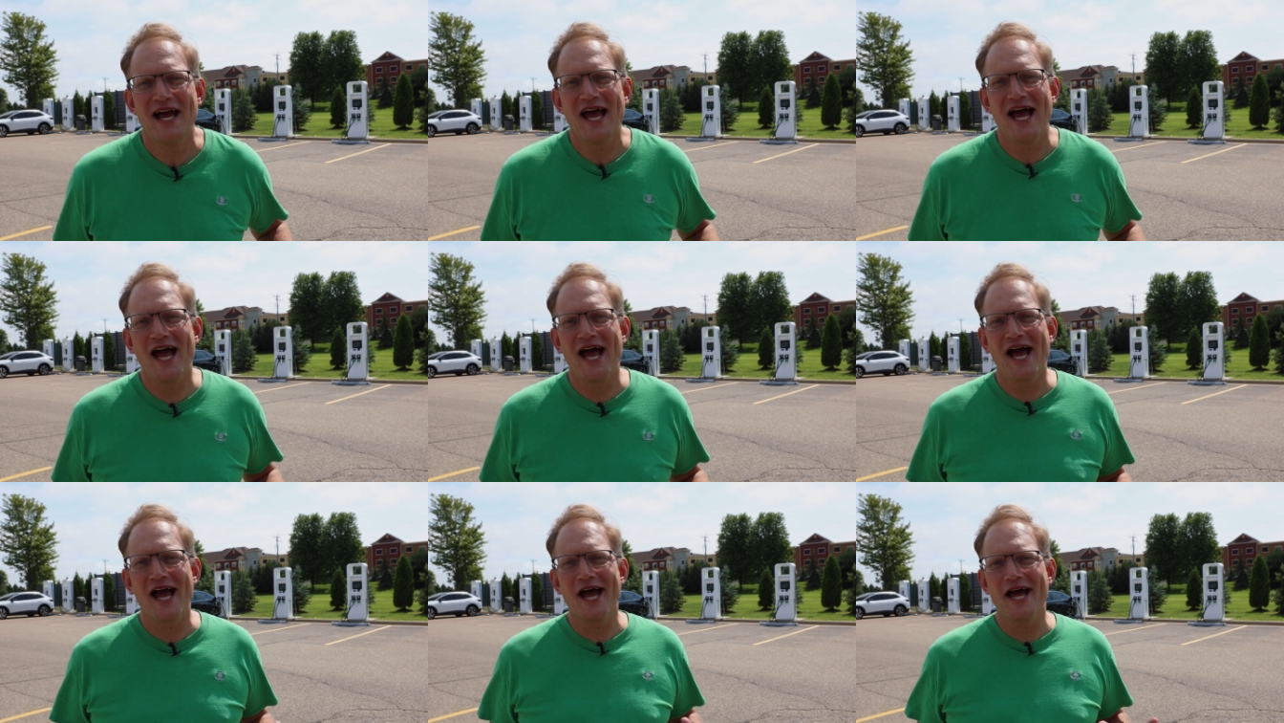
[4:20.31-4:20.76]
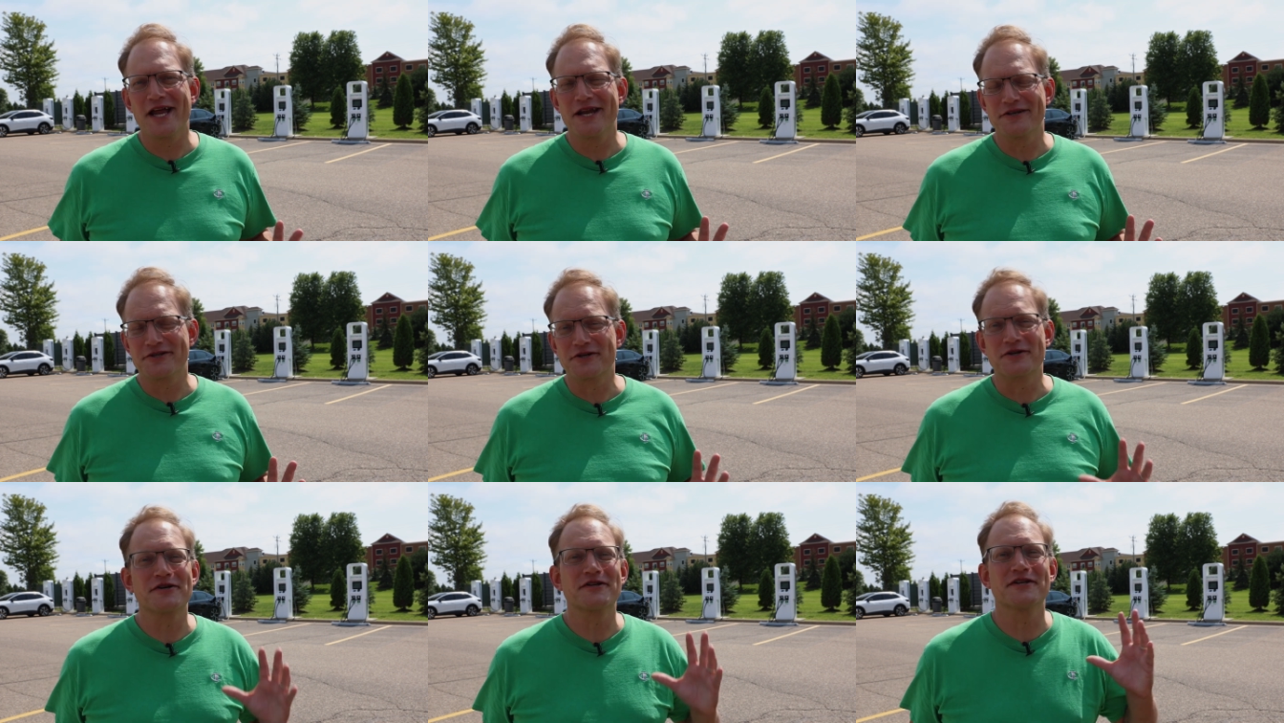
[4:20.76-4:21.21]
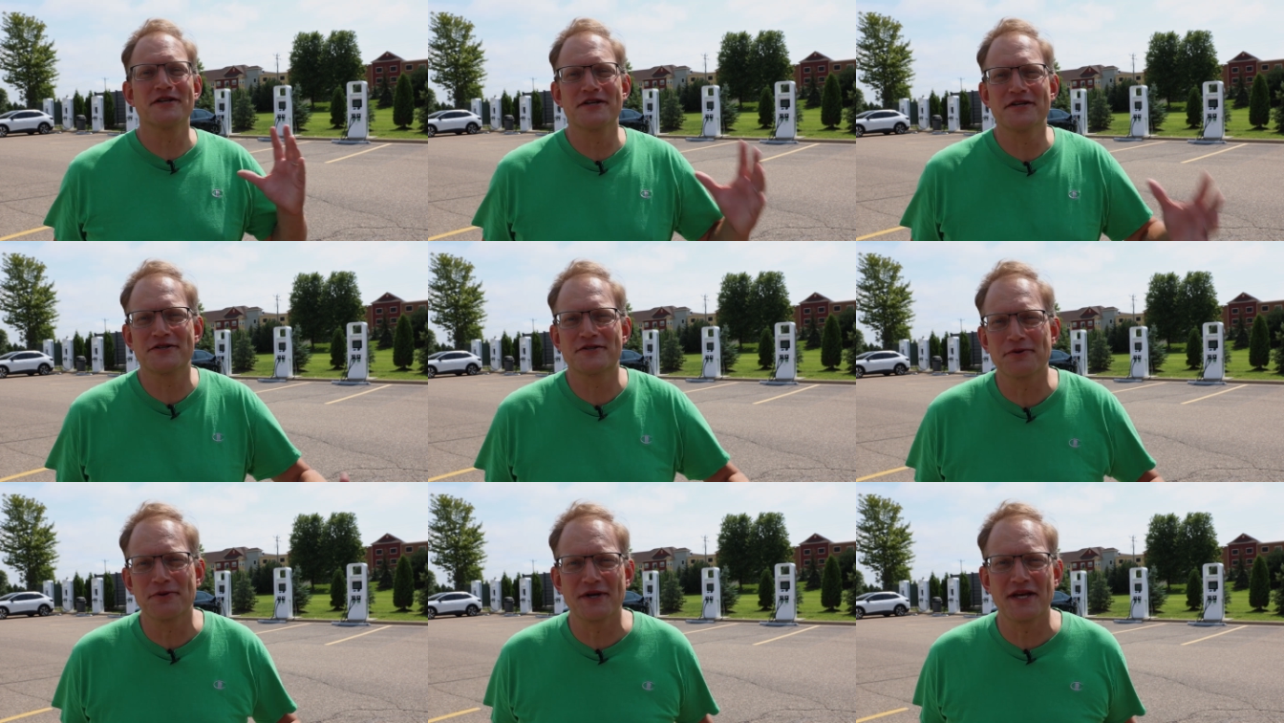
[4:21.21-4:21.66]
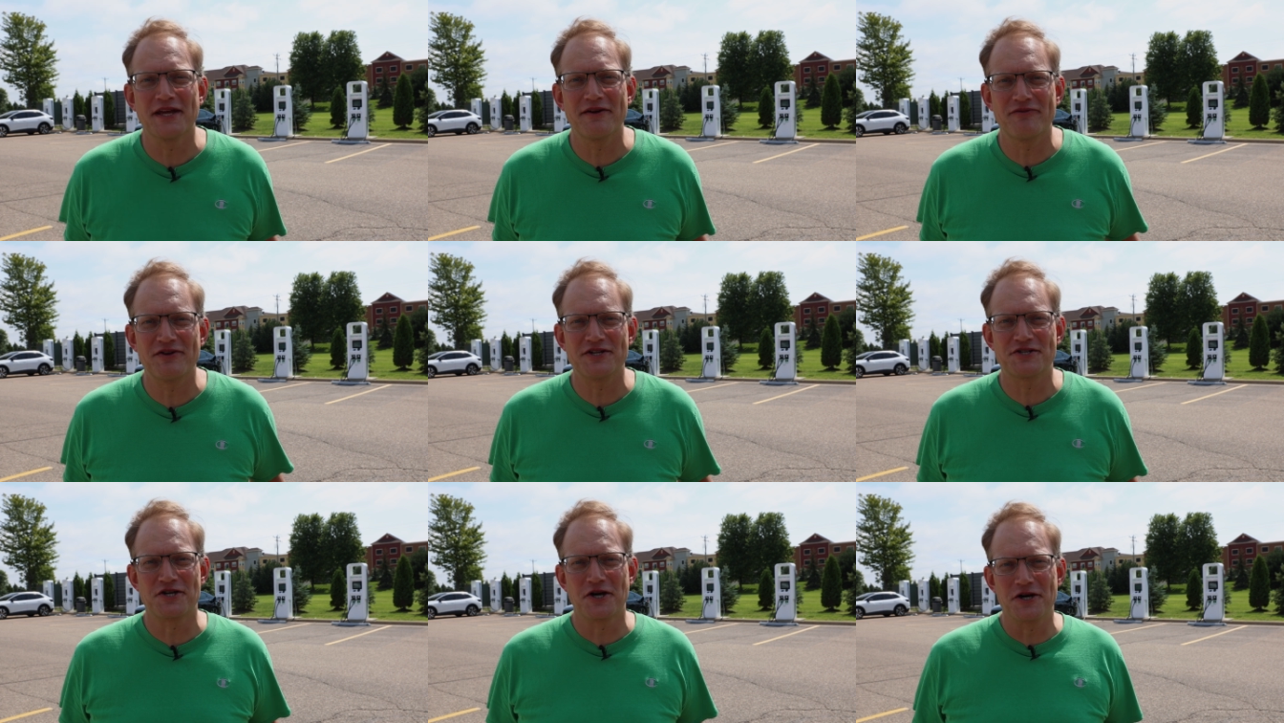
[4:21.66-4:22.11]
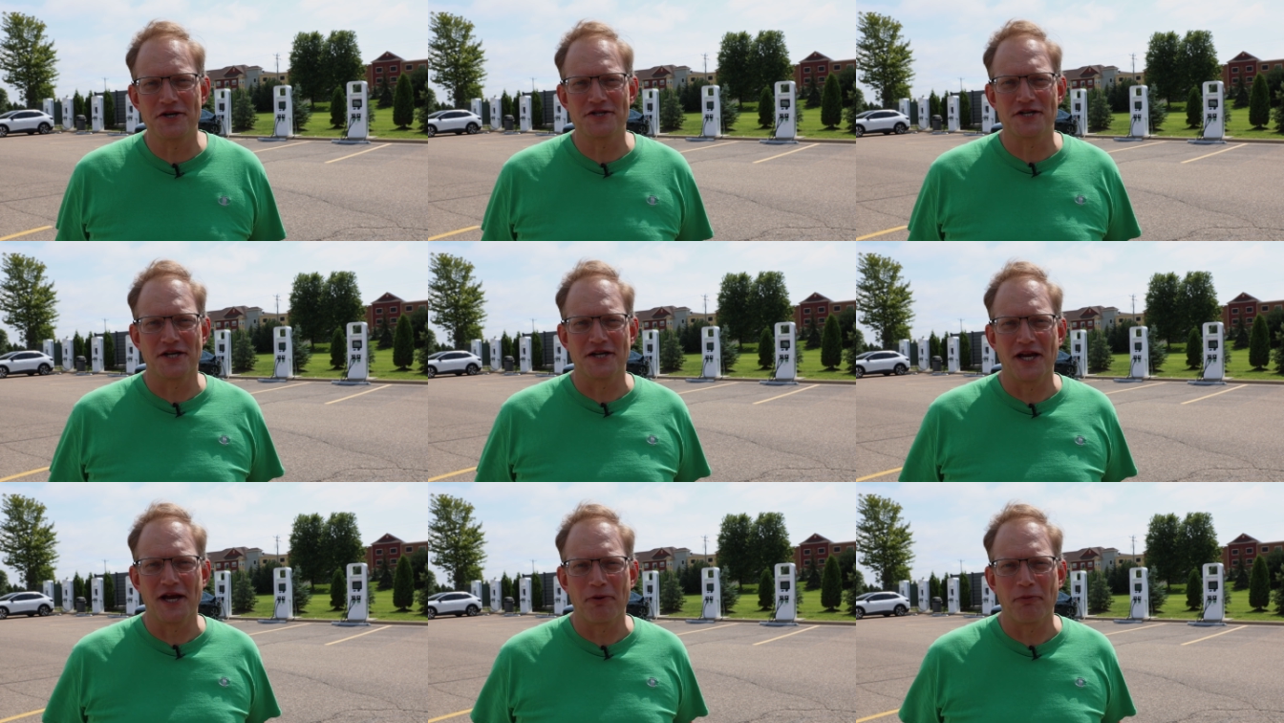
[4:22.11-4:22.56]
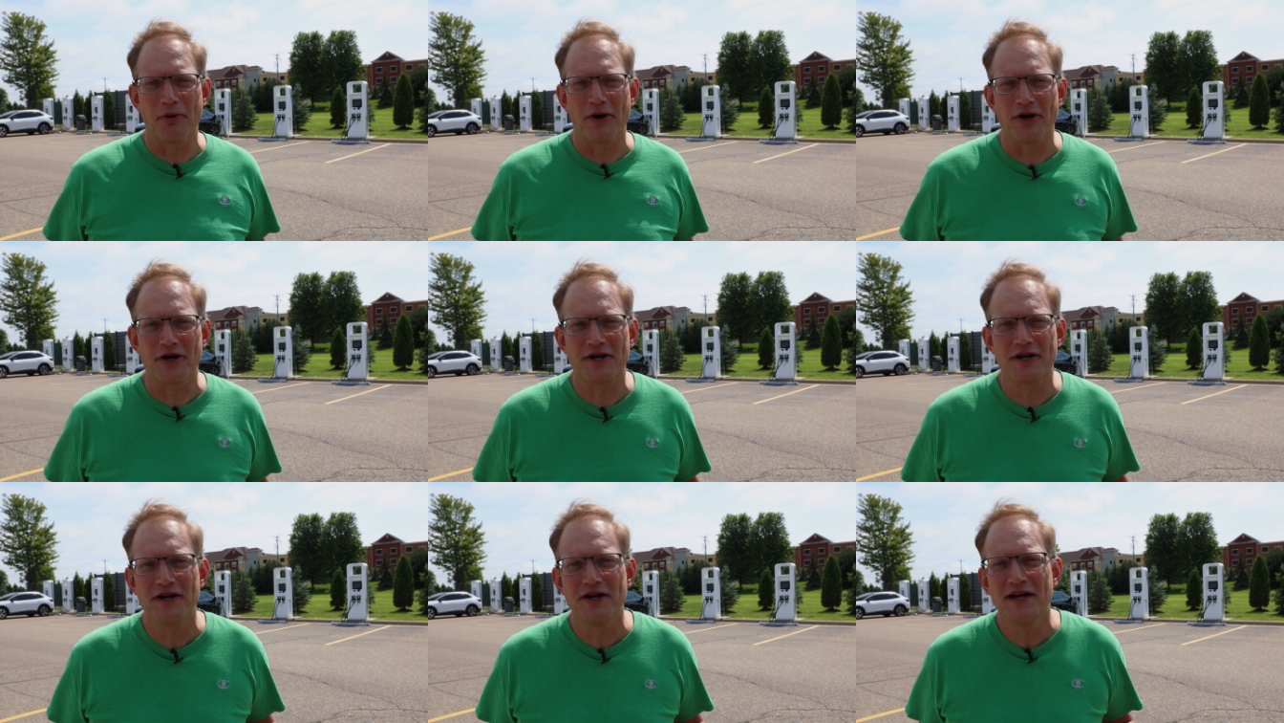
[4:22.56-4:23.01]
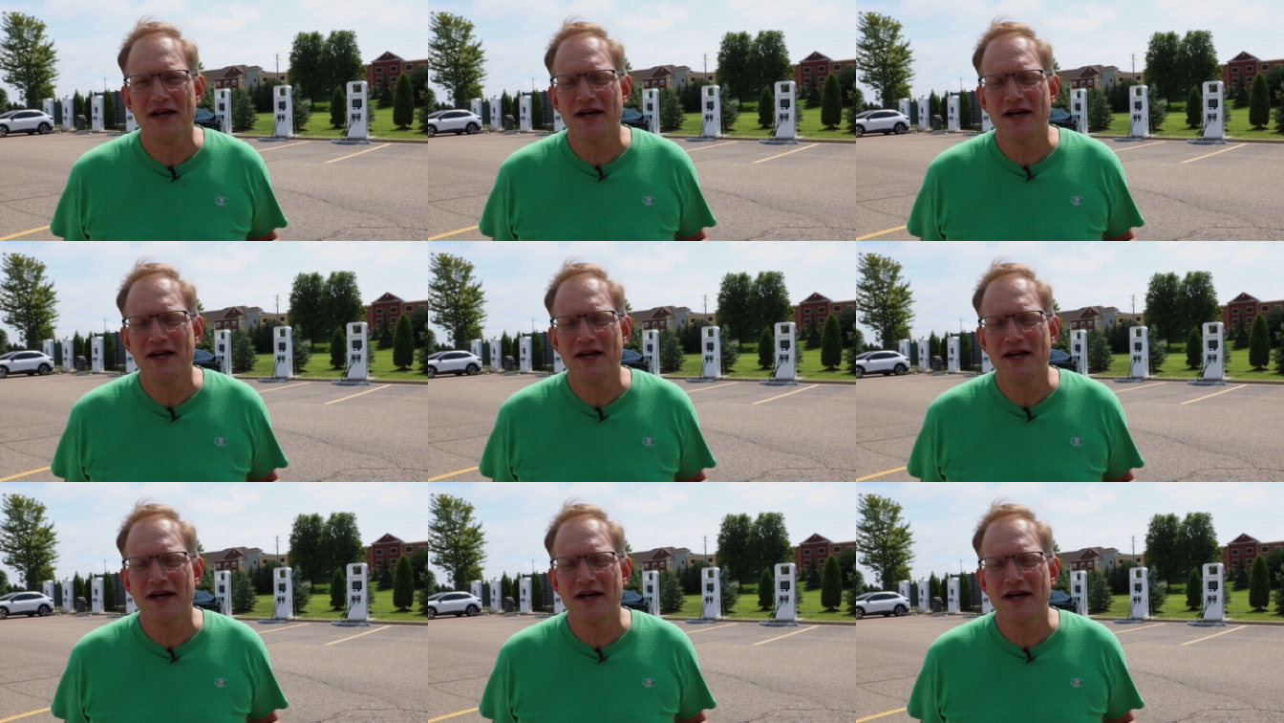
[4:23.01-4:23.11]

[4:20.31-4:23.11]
and turn it into an EV charging network.